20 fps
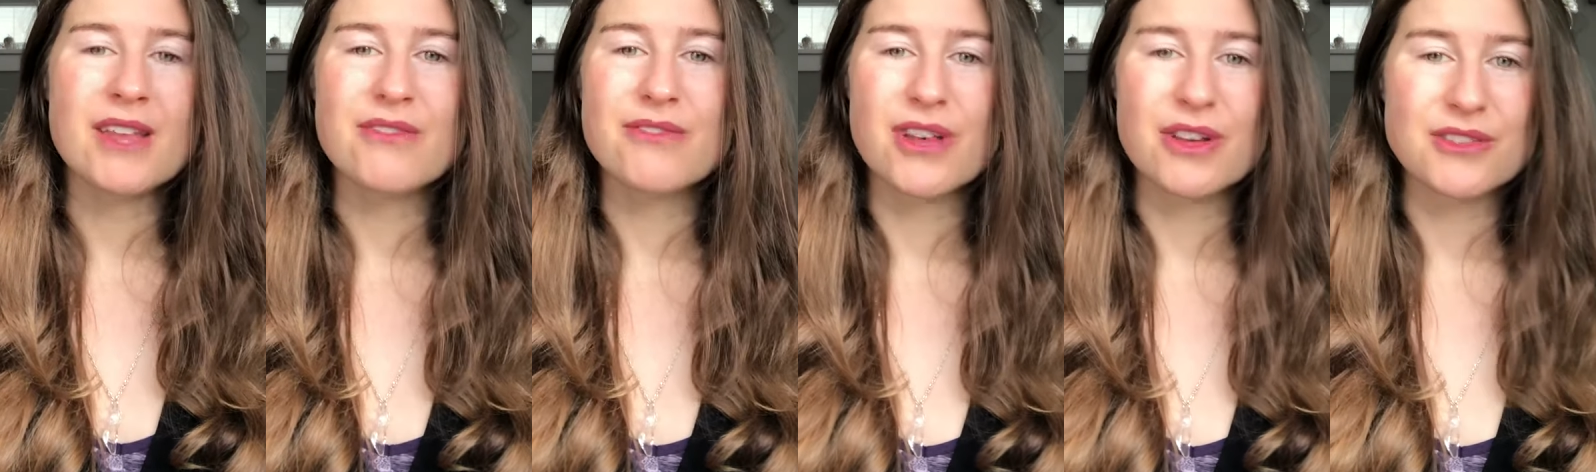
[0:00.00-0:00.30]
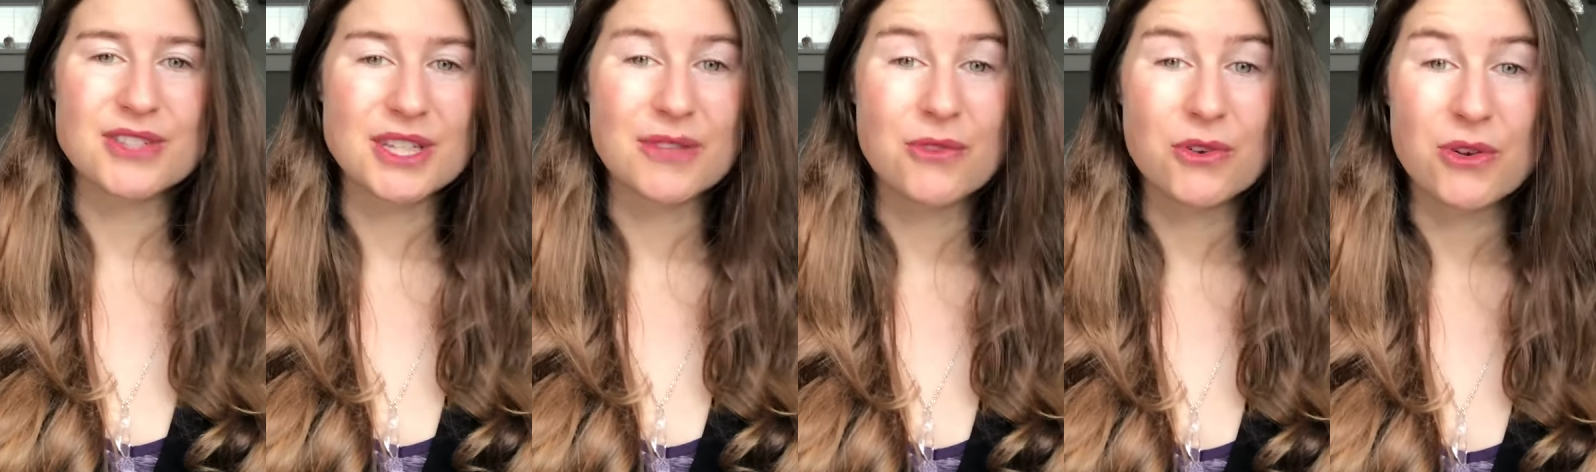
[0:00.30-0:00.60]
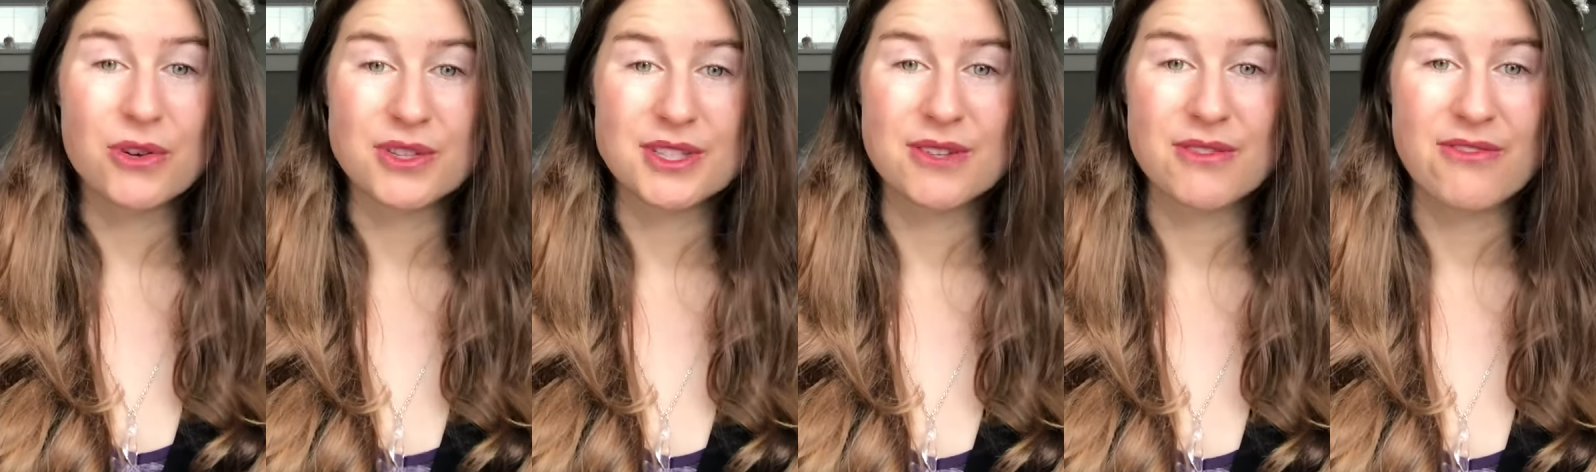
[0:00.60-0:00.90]
felt
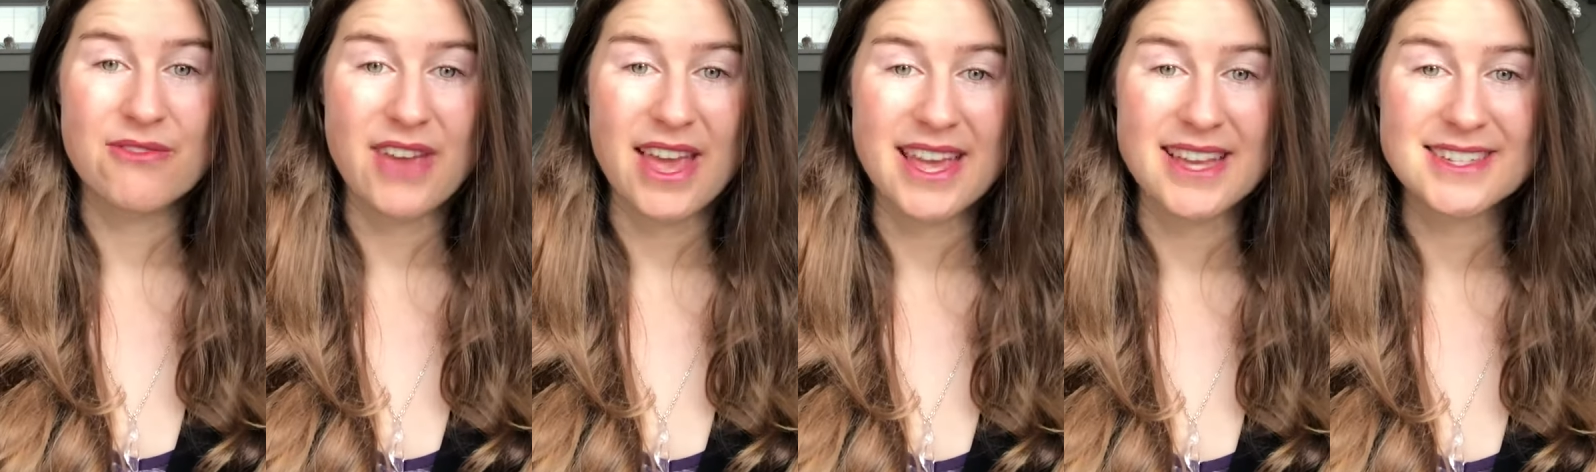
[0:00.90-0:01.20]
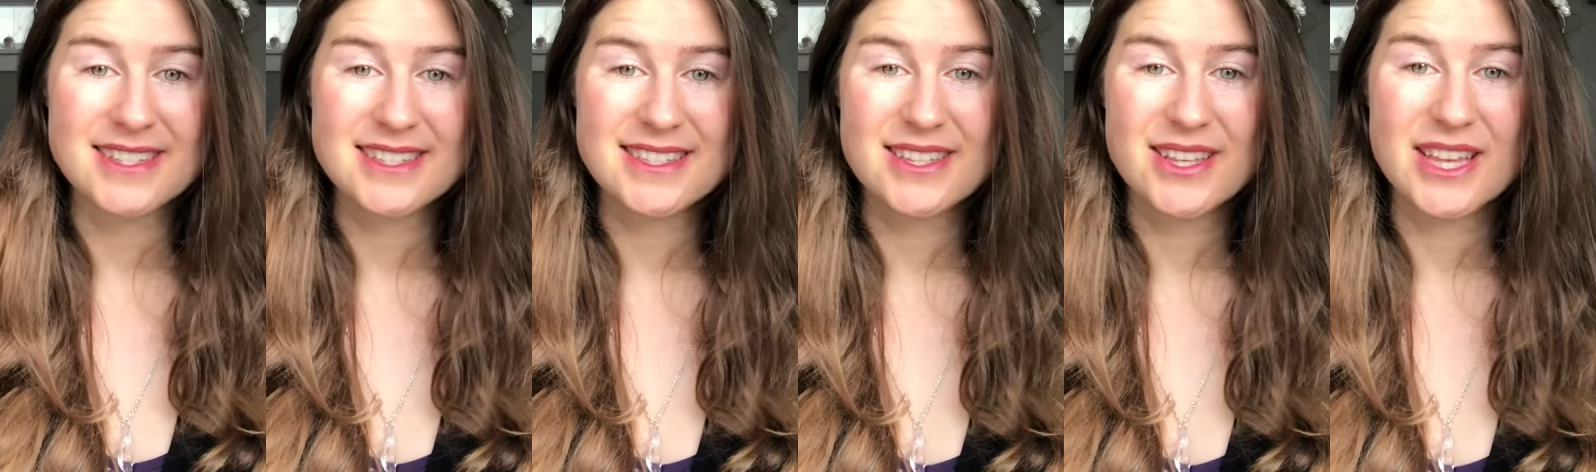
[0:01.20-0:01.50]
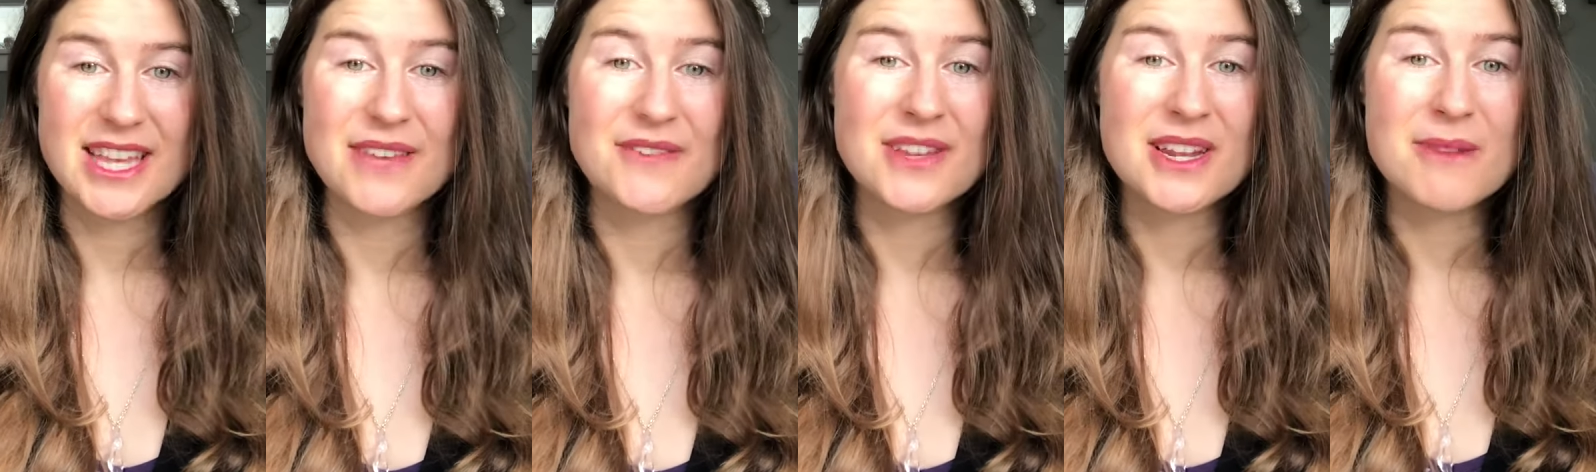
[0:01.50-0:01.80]
difficult to face,
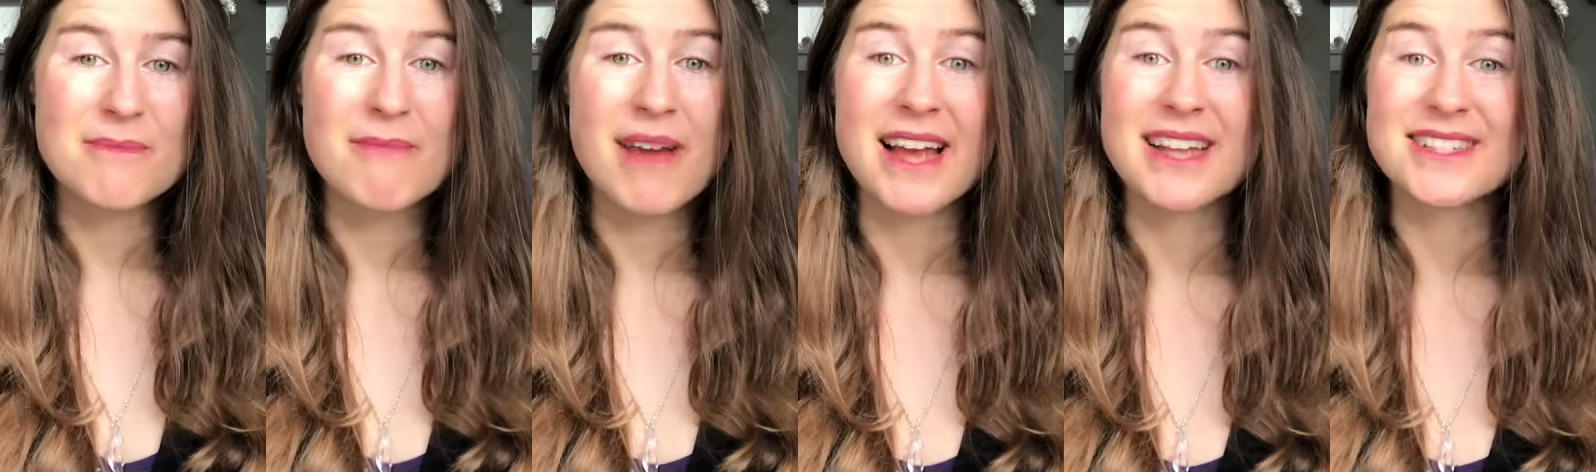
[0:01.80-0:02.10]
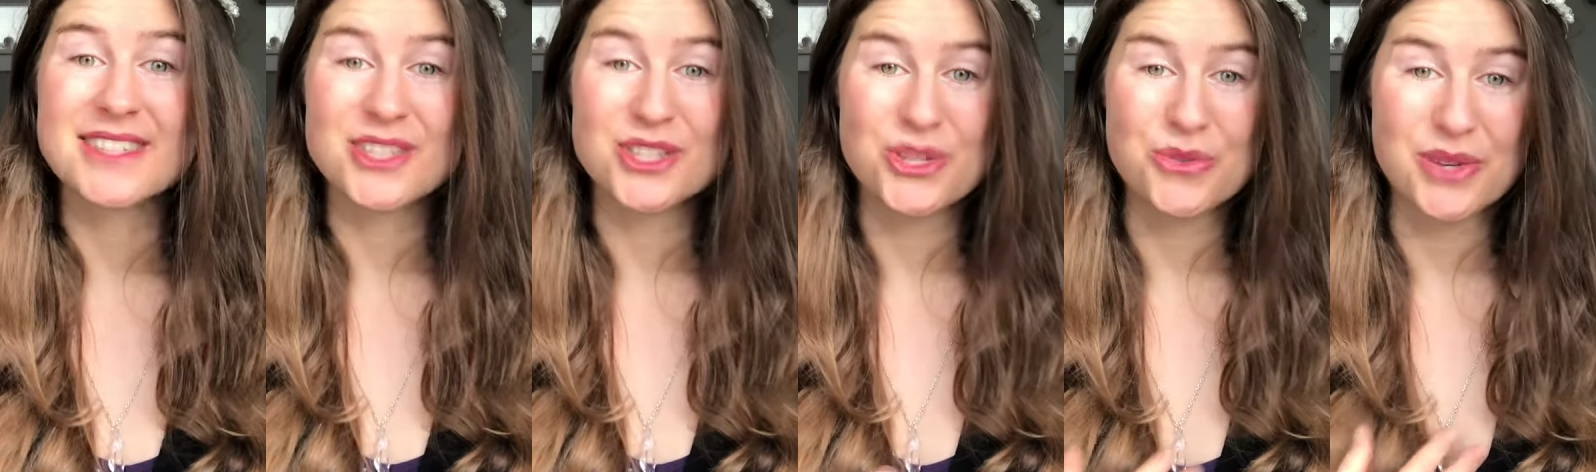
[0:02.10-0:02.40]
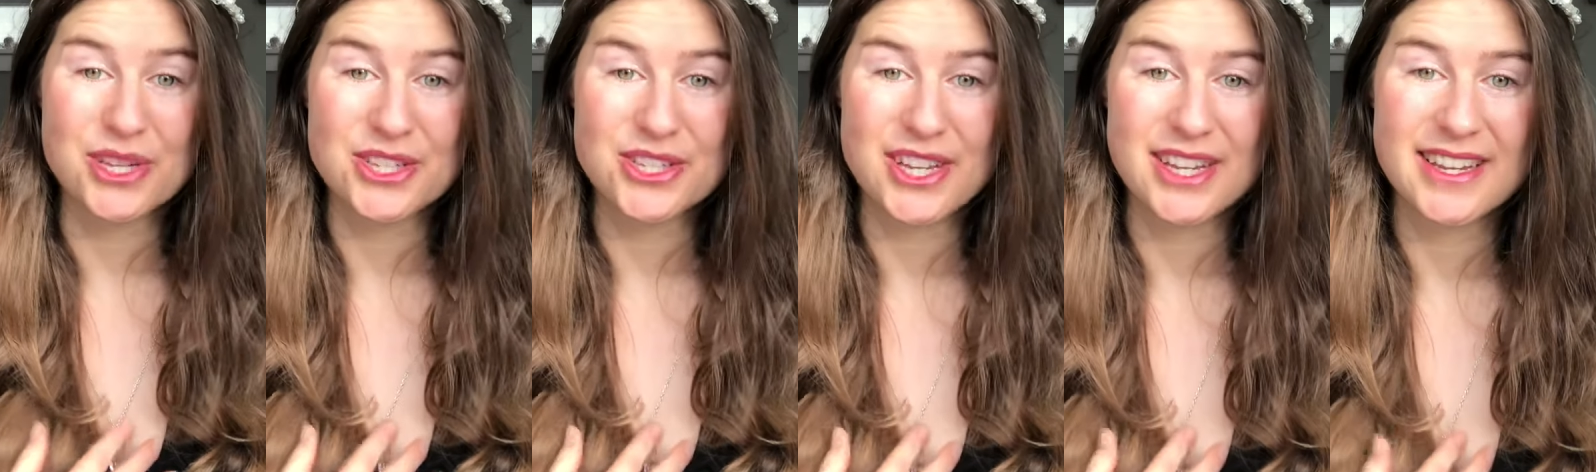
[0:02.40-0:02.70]
even in my
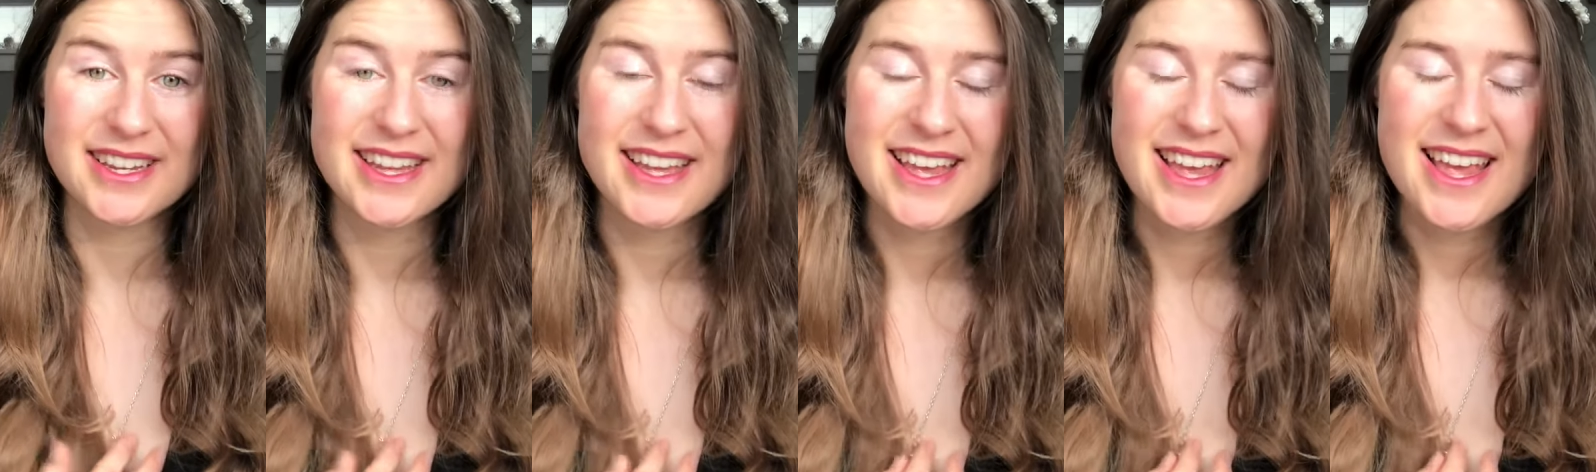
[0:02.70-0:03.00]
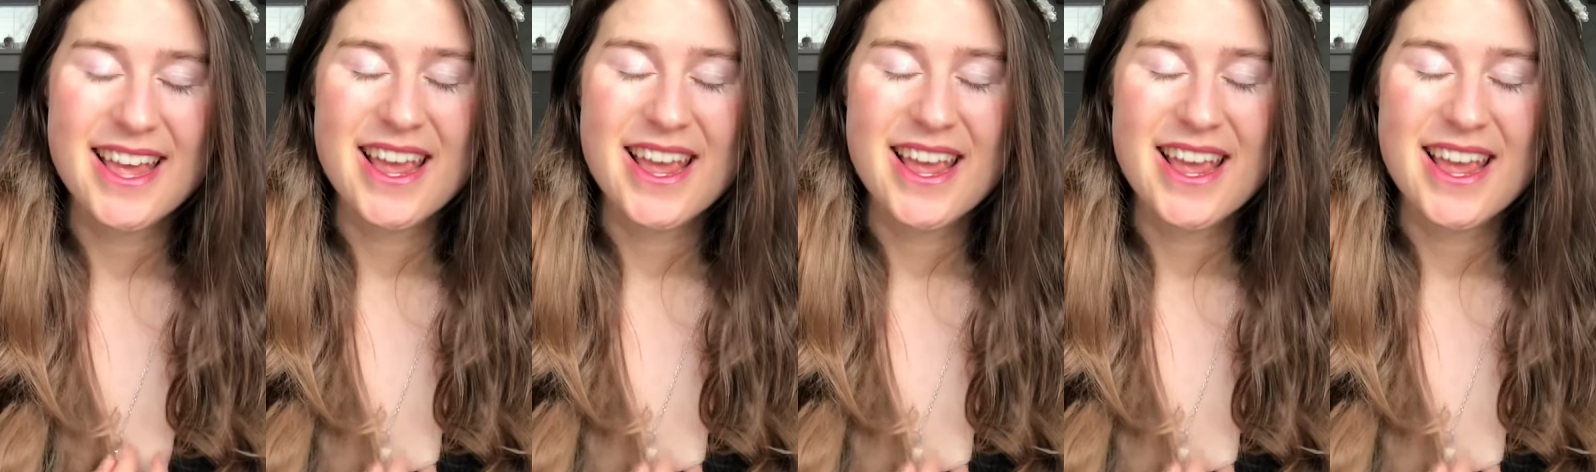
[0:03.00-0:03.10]
situation